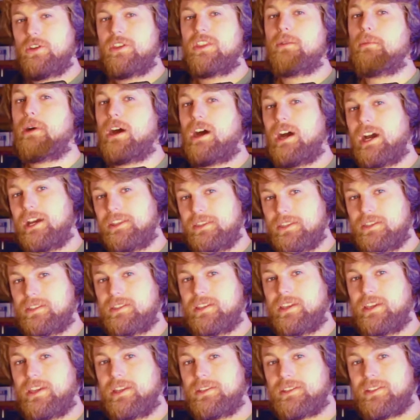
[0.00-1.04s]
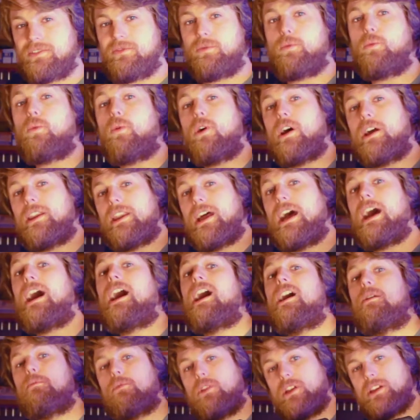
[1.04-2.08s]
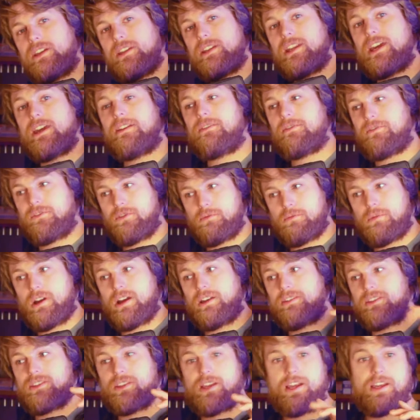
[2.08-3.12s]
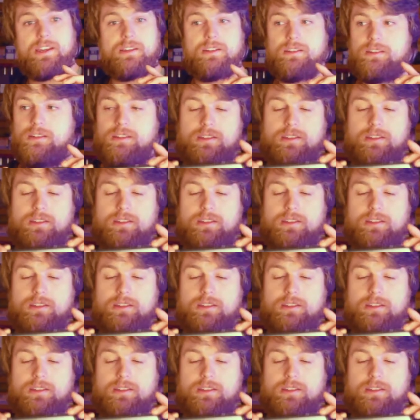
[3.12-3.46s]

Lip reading: the behind the scenes of what I'm looking at from my side.